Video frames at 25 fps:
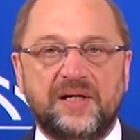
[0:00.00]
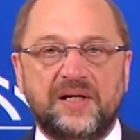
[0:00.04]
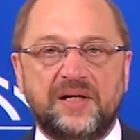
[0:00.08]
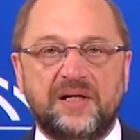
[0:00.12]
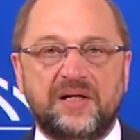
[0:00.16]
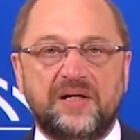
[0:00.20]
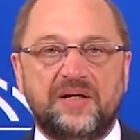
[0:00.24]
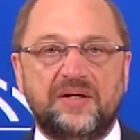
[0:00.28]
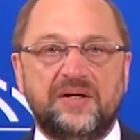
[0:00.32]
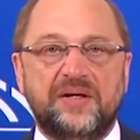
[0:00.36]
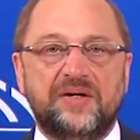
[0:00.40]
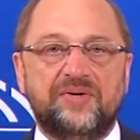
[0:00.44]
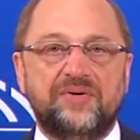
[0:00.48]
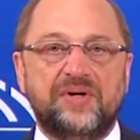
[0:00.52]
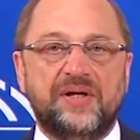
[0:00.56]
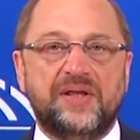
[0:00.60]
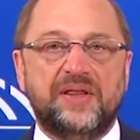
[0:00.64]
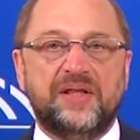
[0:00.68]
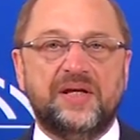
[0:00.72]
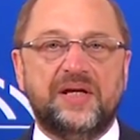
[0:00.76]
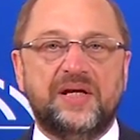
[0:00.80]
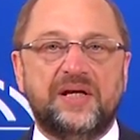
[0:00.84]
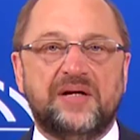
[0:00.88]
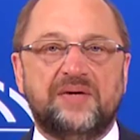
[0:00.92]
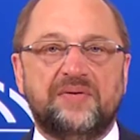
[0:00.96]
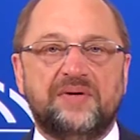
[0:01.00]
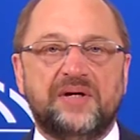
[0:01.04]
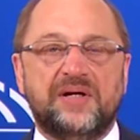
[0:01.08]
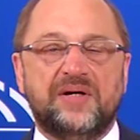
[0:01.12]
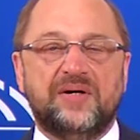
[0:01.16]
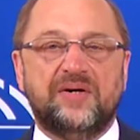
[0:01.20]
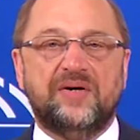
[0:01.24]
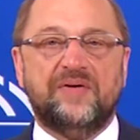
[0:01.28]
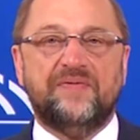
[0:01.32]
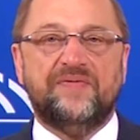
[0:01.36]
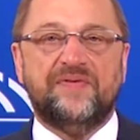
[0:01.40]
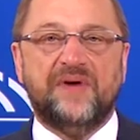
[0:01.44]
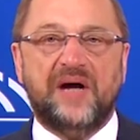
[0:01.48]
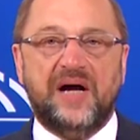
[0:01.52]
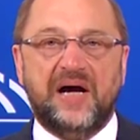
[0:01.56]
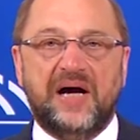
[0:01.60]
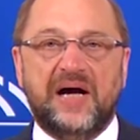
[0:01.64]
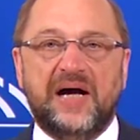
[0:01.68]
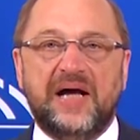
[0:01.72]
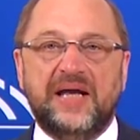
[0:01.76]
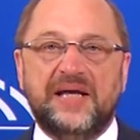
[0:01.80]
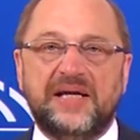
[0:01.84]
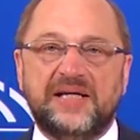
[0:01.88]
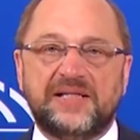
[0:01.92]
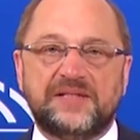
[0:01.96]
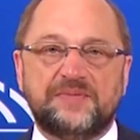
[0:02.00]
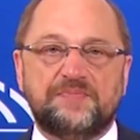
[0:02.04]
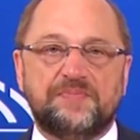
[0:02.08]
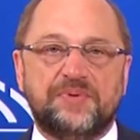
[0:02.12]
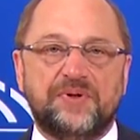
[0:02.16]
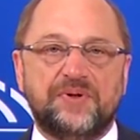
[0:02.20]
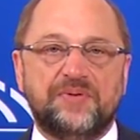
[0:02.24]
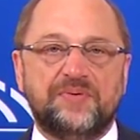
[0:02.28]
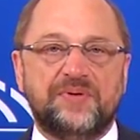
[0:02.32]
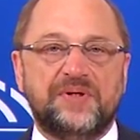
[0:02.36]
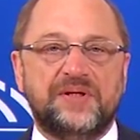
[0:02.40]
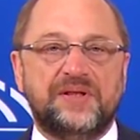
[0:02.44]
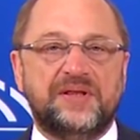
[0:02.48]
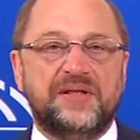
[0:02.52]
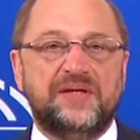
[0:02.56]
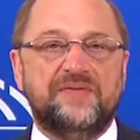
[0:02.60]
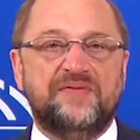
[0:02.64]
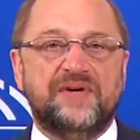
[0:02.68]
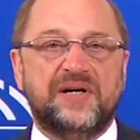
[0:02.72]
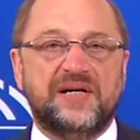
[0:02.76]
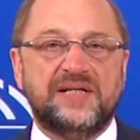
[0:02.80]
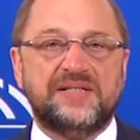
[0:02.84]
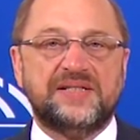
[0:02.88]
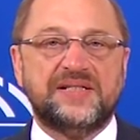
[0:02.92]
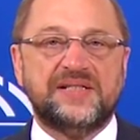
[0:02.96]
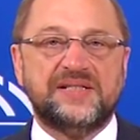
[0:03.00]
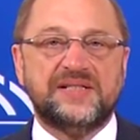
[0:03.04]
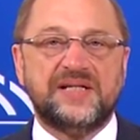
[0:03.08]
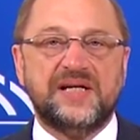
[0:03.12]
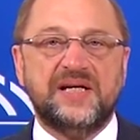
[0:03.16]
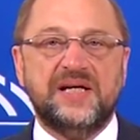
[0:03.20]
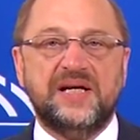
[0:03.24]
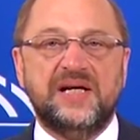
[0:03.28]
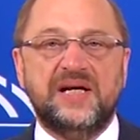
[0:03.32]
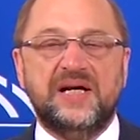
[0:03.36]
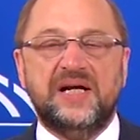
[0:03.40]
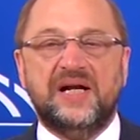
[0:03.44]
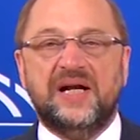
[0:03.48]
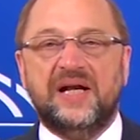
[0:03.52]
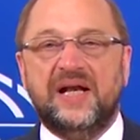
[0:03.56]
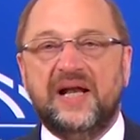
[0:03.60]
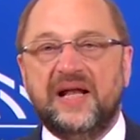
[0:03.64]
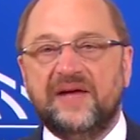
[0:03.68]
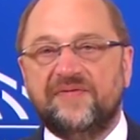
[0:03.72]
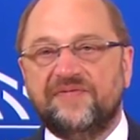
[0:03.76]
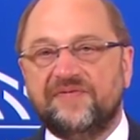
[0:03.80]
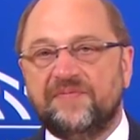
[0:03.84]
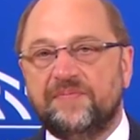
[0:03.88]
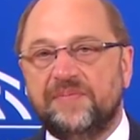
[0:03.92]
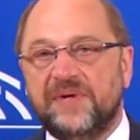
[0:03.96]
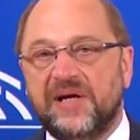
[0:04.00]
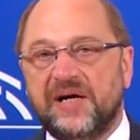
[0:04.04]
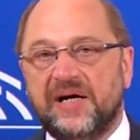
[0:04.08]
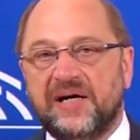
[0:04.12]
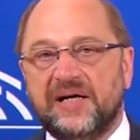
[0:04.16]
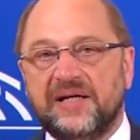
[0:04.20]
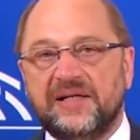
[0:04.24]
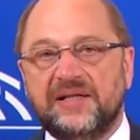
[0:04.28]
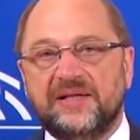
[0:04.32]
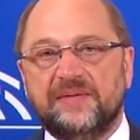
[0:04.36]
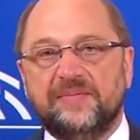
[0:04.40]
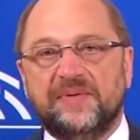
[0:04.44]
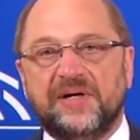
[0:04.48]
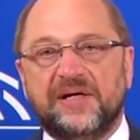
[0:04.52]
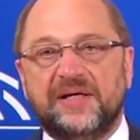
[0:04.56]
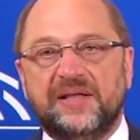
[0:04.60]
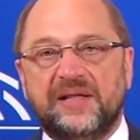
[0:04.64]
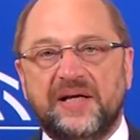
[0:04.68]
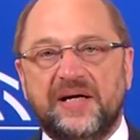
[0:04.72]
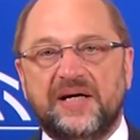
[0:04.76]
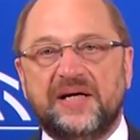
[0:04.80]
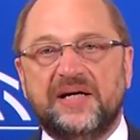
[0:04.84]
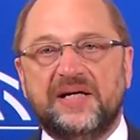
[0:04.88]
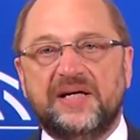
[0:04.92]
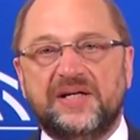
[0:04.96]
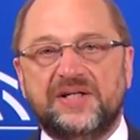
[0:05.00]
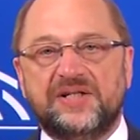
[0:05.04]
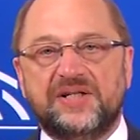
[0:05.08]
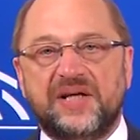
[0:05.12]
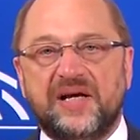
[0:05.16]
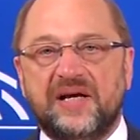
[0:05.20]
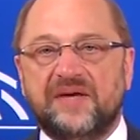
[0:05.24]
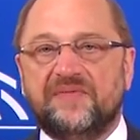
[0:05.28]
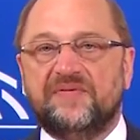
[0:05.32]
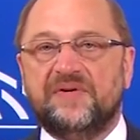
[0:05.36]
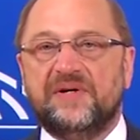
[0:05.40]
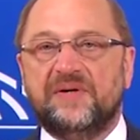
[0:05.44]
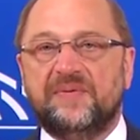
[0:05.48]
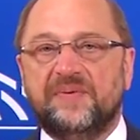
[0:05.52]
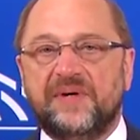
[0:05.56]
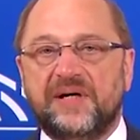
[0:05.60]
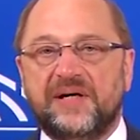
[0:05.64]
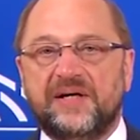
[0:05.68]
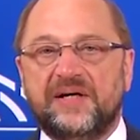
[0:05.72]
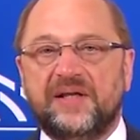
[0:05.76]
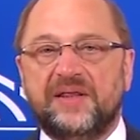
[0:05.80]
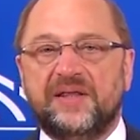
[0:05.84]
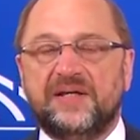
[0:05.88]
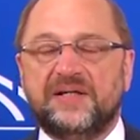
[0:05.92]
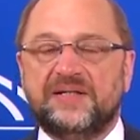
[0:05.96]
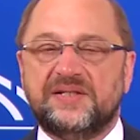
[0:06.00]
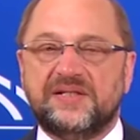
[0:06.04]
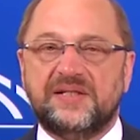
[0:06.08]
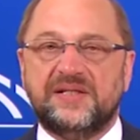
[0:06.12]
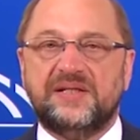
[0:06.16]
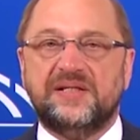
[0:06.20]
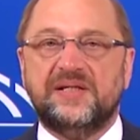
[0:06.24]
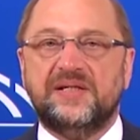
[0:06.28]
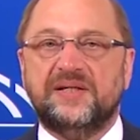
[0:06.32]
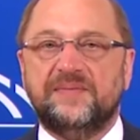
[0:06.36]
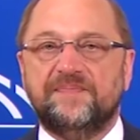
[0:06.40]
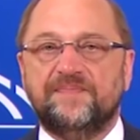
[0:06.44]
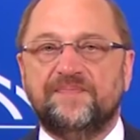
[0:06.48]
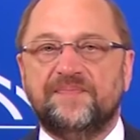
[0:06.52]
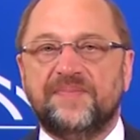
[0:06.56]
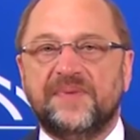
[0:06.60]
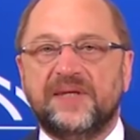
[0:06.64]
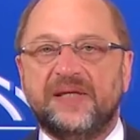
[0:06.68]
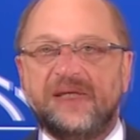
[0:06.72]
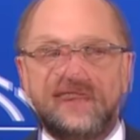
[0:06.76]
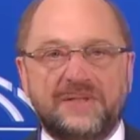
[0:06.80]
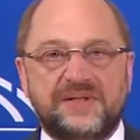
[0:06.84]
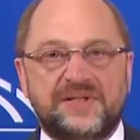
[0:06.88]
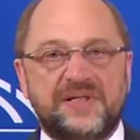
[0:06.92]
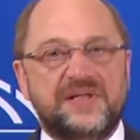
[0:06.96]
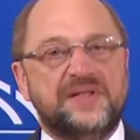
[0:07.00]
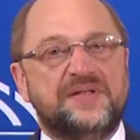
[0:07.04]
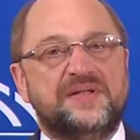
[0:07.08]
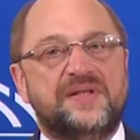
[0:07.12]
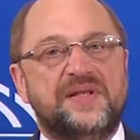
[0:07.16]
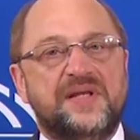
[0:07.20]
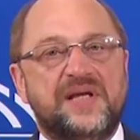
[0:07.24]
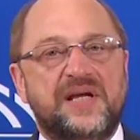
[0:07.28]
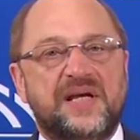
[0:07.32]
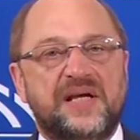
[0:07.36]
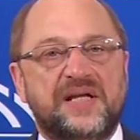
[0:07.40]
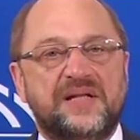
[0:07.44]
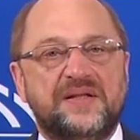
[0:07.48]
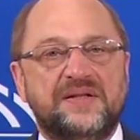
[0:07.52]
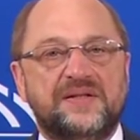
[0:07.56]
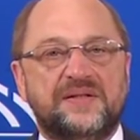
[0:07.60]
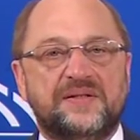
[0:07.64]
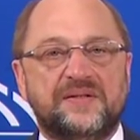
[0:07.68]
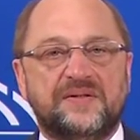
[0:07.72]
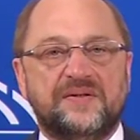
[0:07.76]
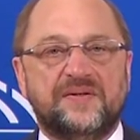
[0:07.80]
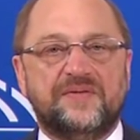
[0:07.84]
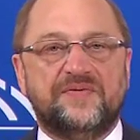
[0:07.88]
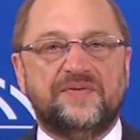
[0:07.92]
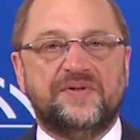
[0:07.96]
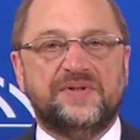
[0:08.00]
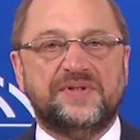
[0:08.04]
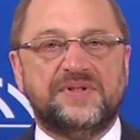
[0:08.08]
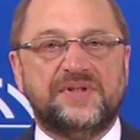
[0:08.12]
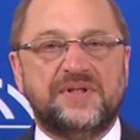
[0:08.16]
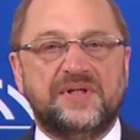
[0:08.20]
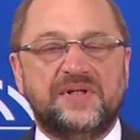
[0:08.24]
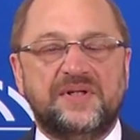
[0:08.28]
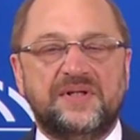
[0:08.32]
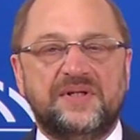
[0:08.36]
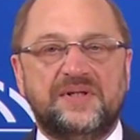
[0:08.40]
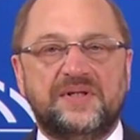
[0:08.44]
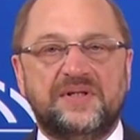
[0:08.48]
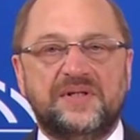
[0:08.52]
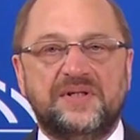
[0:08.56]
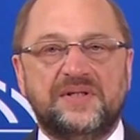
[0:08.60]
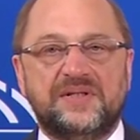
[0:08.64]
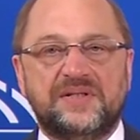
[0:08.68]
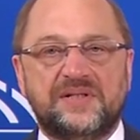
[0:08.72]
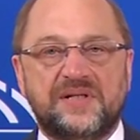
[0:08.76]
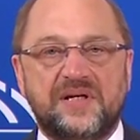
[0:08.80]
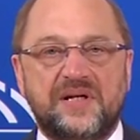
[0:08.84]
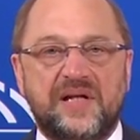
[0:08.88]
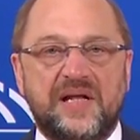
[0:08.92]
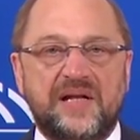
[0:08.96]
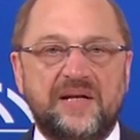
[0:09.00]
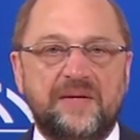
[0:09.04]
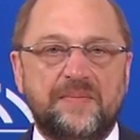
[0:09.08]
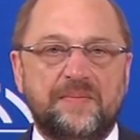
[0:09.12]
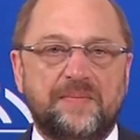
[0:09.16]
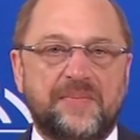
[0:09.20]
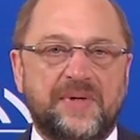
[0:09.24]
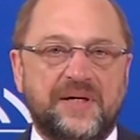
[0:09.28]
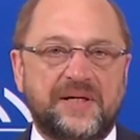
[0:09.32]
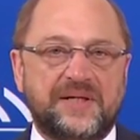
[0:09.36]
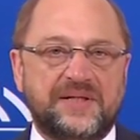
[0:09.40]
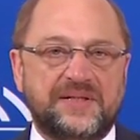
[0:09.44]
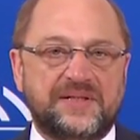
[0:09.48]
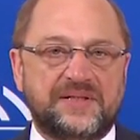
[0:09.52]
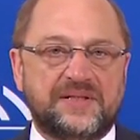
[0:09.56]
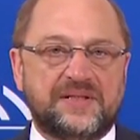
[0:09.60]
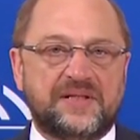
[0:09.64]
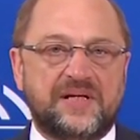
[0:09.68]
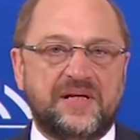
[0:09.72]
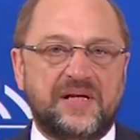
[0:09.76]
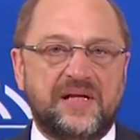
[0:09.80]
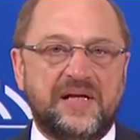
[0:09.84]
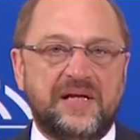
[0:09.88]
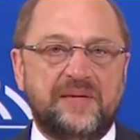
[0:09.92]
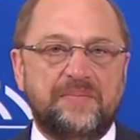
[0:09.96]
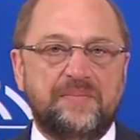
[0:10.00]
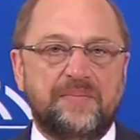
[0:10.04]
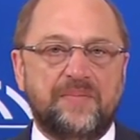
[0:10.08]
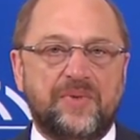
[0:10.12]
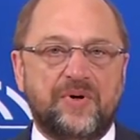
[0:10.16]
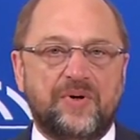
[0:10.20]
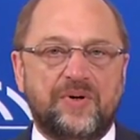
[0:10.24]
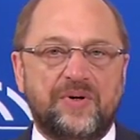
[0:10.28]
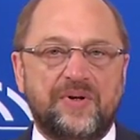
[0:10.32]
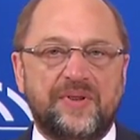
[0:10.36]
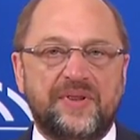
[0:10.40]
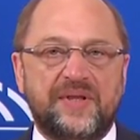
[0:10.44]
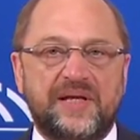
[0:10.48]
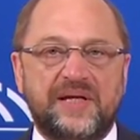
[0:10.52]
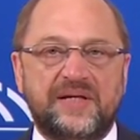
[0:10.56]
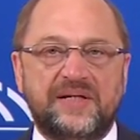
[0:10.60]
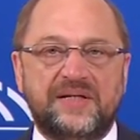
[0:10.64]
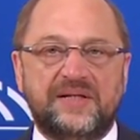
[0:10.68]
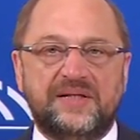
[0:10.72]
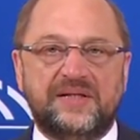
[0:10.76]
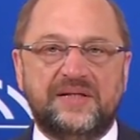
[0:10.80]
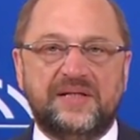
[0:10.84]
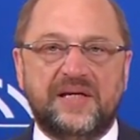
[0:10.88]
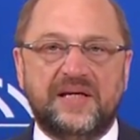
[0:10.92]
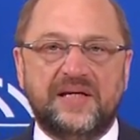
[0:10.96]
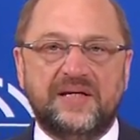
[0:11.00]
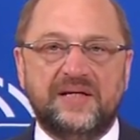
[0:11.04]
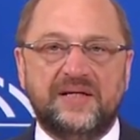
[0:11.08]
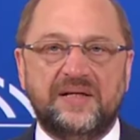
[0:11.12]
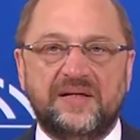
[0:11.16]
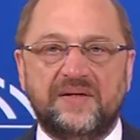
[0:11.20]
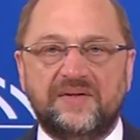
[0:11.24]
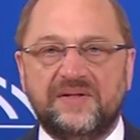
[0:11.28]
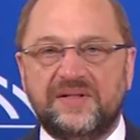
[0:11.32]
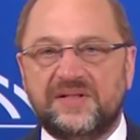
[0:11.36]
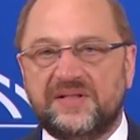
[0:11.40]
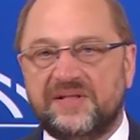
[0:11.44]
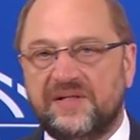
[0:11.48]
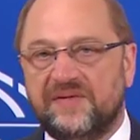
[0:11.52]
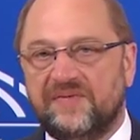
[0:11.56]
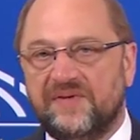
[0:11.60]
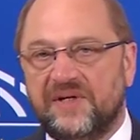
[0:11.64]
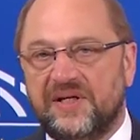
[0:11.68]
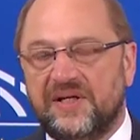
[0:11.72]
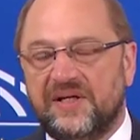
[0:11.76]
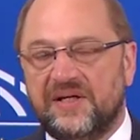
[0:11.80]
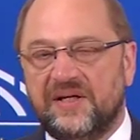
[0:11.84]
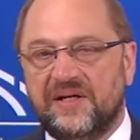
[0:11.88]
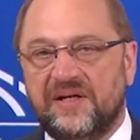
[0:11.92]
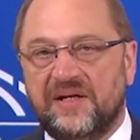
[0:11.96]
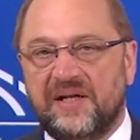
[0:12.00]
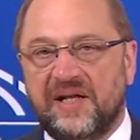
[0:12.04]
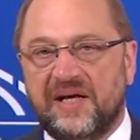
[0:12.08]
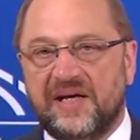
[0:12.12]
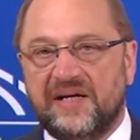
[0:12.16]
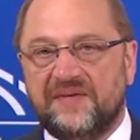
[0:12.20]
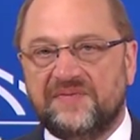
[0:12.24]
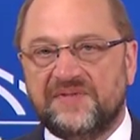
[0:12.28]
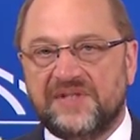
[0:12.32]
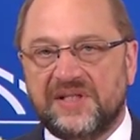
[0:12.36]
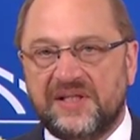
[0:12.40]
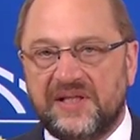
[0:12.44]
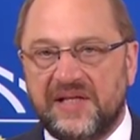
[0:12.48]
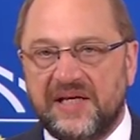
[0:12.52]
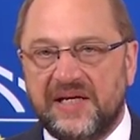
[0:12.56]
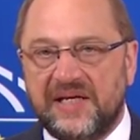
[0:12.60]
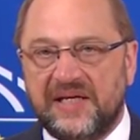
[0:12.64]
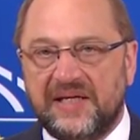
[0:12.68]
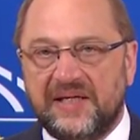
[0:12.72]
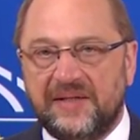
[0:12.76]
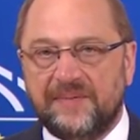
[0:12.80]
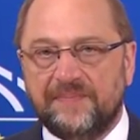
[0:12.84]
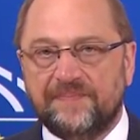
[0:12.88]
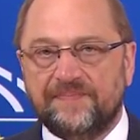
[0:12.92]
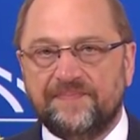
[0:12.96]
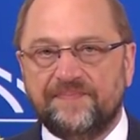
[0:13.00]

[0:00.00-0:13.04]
clearing the area of unexploded devices left behind by Daesh everywhere in the city. Since the end of hostilities, landmines claim more than 10 civilian lives a day.